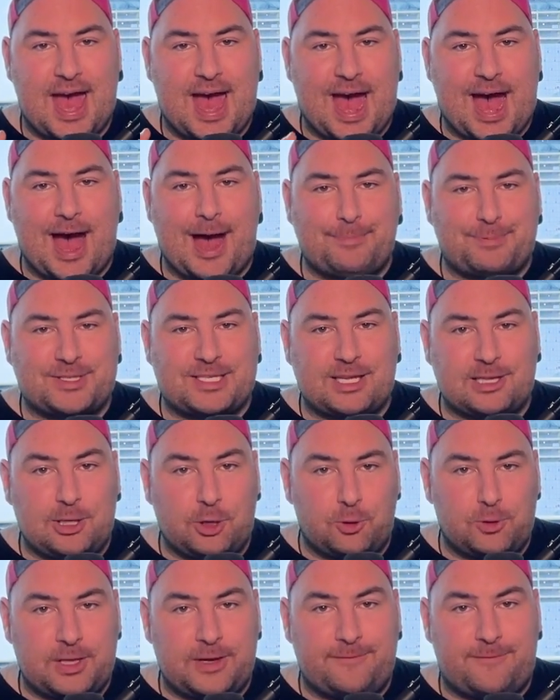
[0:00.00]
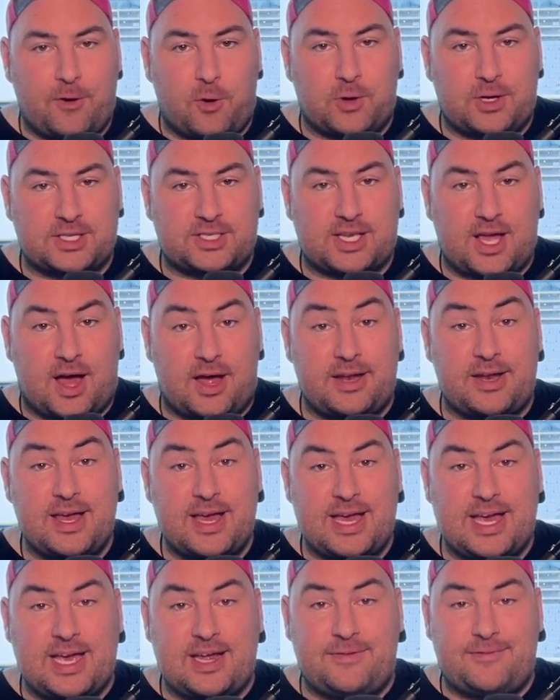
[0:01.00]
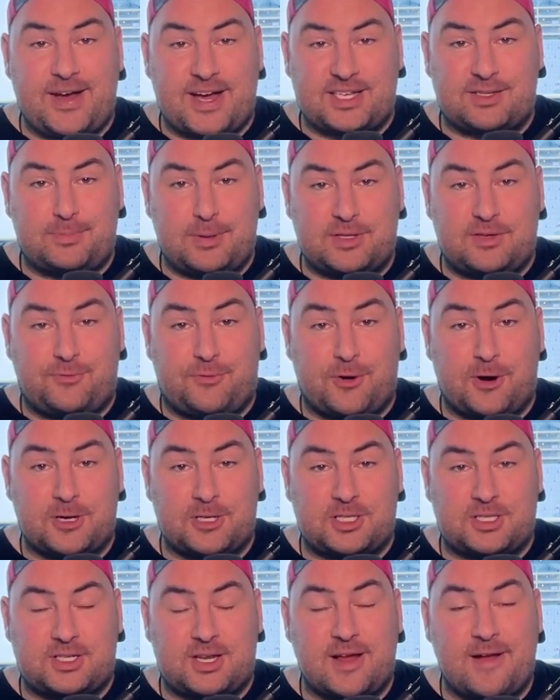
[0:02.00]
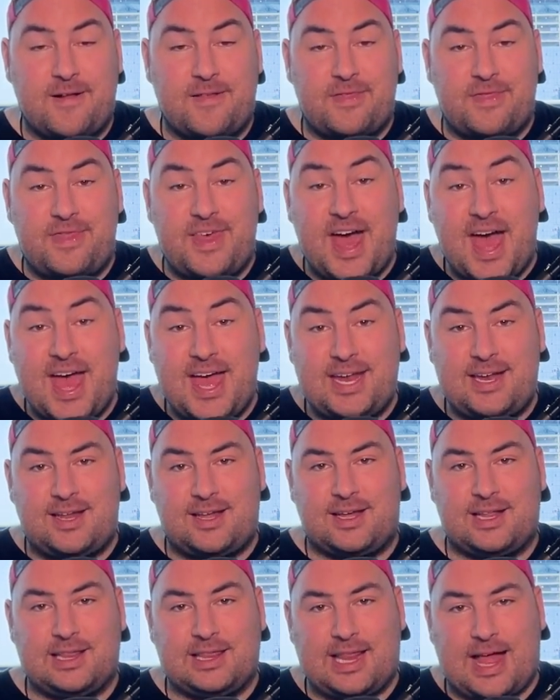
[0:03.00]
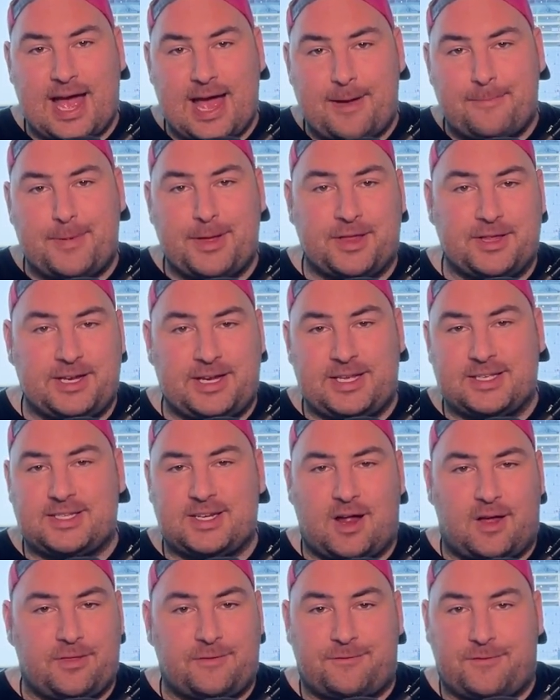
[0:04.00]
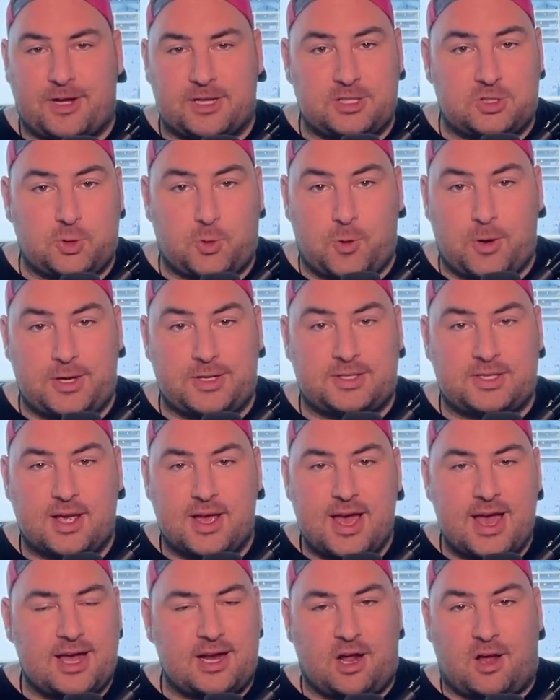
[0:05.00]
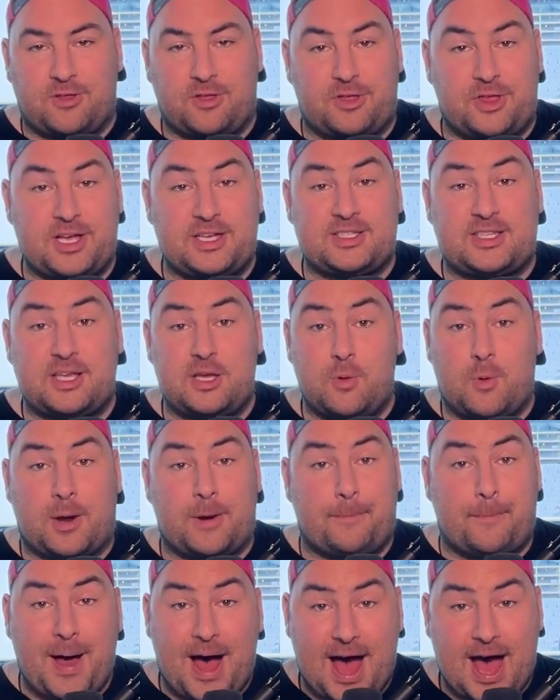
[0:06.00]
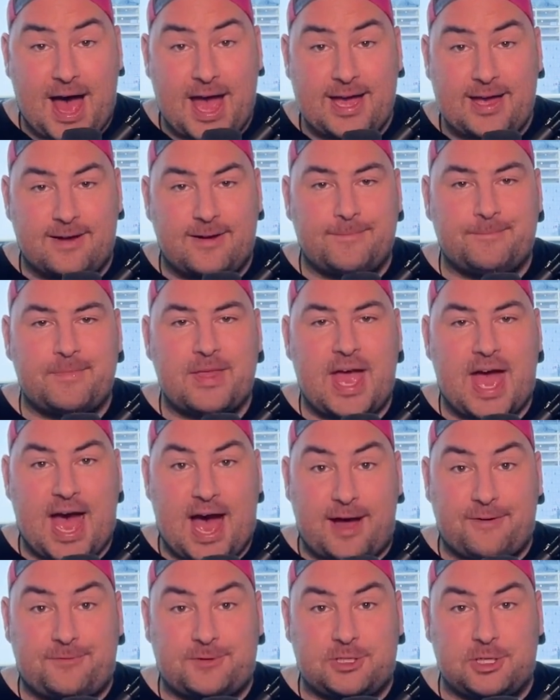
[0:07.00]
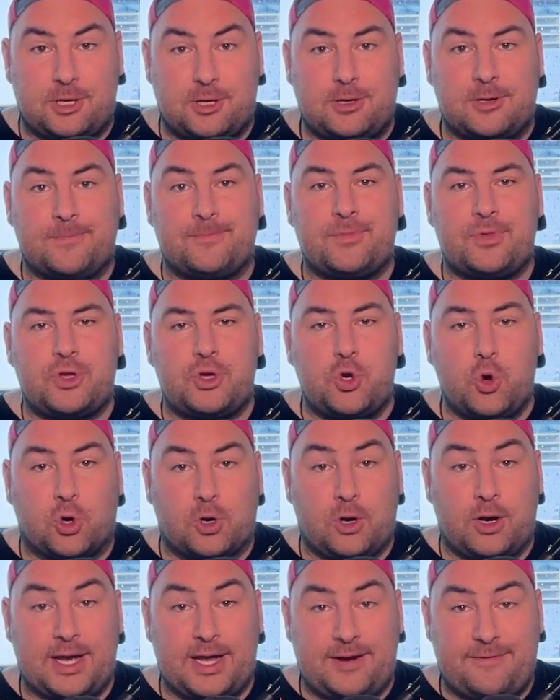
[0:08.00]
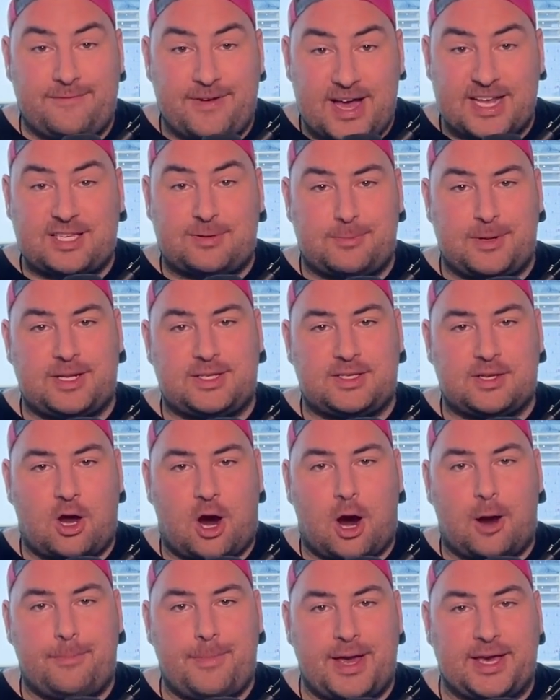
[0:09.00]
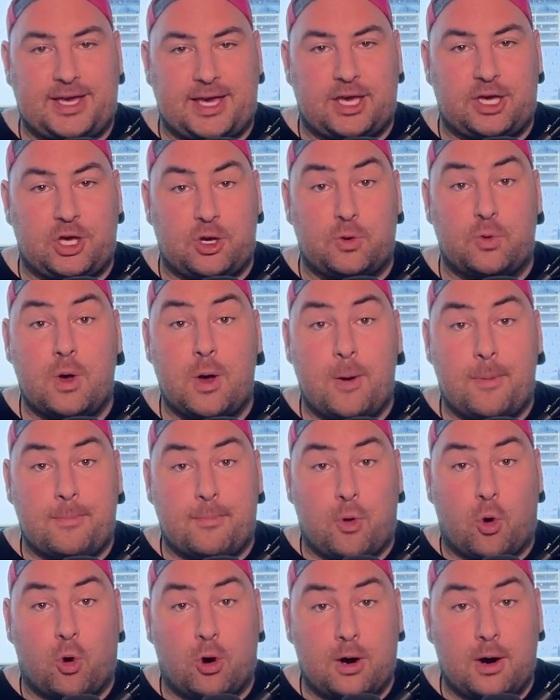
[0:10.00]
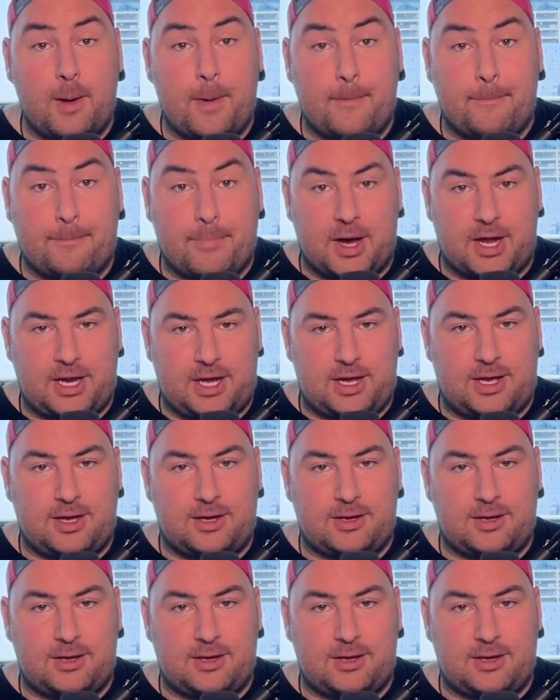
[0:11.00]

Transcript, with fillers: absolutely focus on investments first then liabilities and all the fun toys and all the things that you want to buy after your investments are making you more money.